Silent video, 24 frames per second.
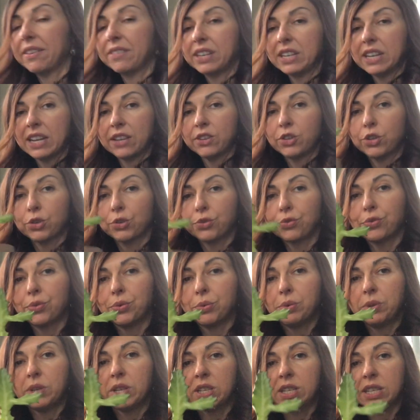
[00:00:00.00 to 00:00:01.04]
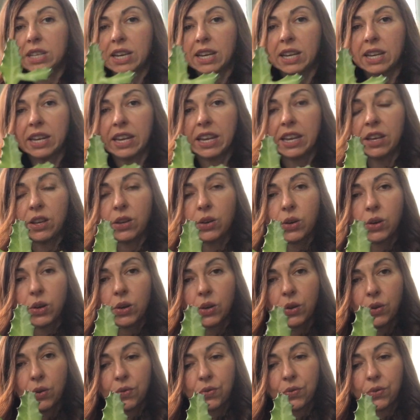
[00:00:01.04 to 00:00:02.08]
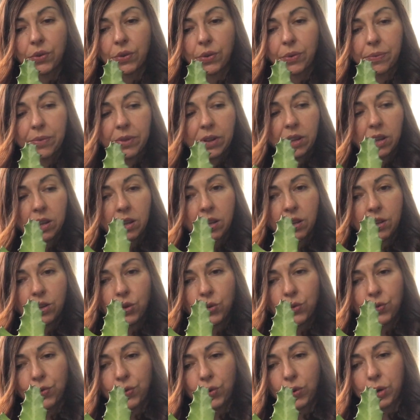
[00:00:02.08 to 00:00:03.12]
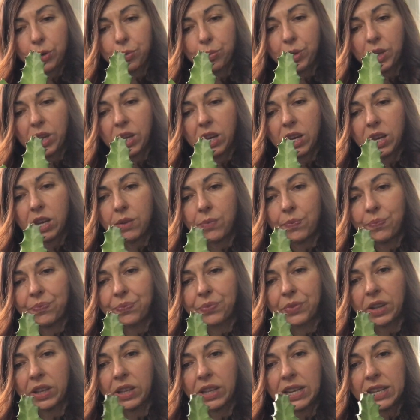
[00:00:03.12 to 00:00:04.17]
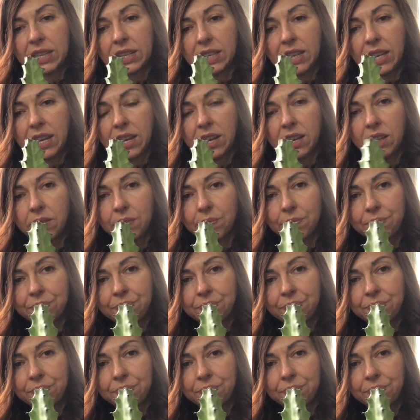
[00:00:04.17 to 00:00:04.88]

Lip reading: another rooted cutting of Euphorbia Lactea.